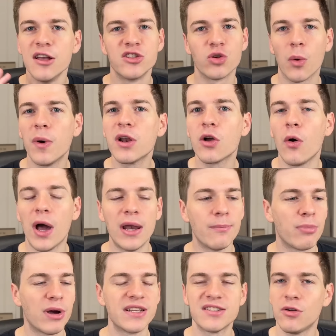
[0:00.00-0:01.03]
So I want to go ahead and
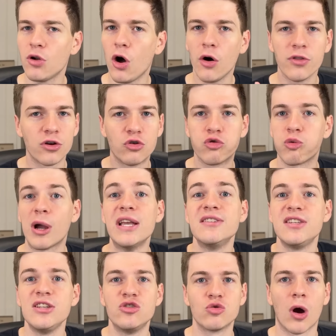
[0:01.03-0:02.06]
break down all the
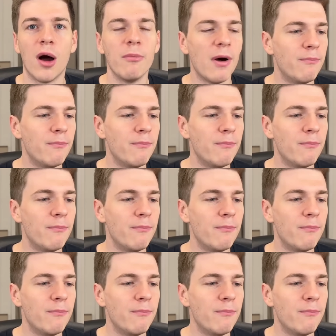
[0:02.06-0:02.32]
crazy drama,